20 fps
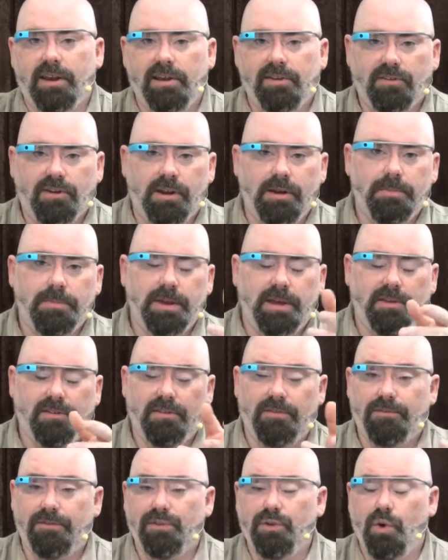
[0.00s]
he's
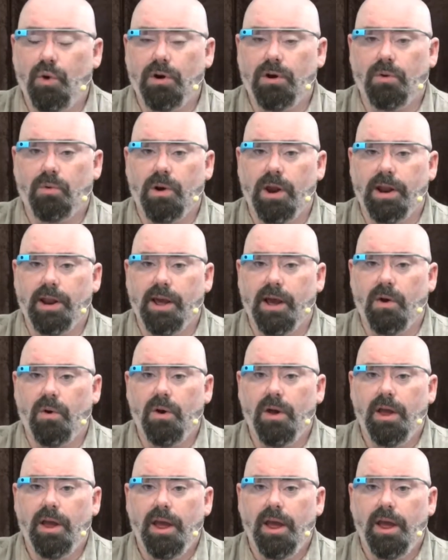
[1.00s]
in Florida right now,